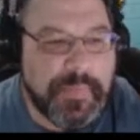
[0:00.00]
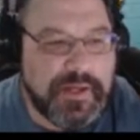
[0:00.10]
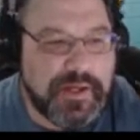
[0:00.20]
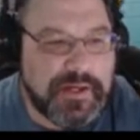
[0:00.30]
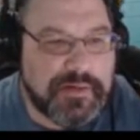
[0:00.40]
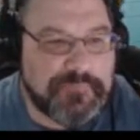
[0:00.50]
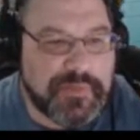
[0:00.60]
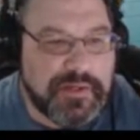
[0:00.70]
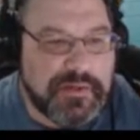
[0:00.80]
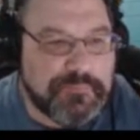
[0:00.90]
Um,
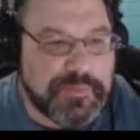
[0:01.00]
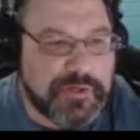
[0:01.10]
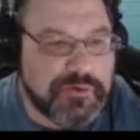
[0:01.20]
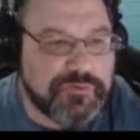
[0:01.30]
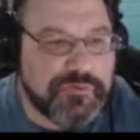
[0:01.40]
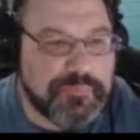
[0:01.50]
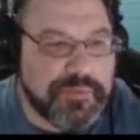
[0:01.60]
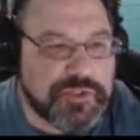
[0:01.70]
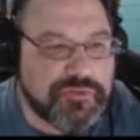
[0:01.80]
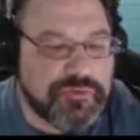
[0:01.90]
but here are some
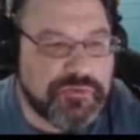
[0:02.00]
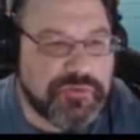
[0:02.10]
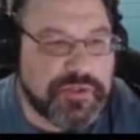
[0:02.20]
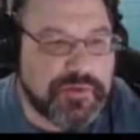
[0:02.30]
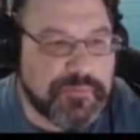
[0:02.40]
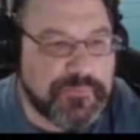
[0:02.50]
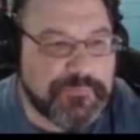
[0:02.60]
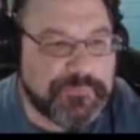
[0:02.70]
pictures here